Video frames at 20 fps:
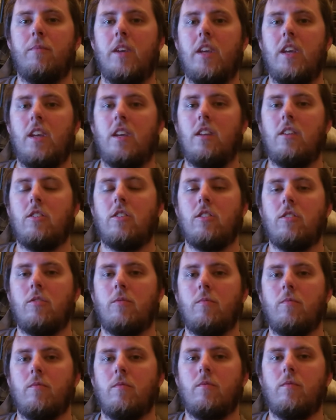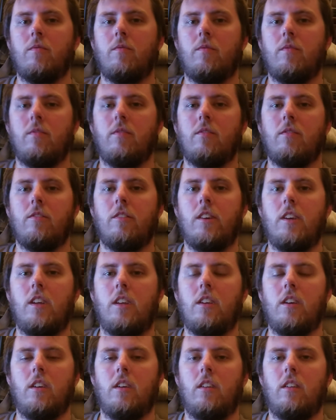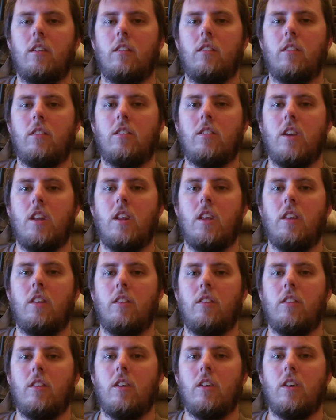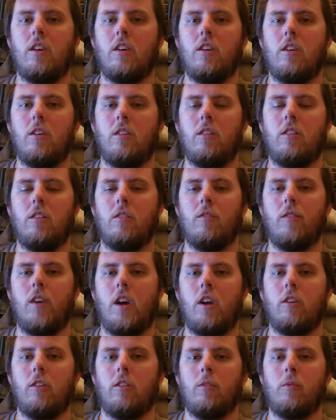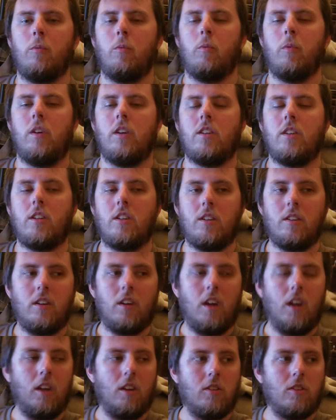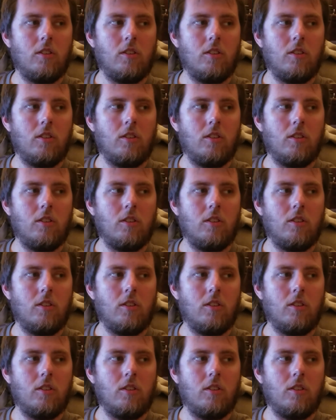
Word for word: me just resetting the the router, which I could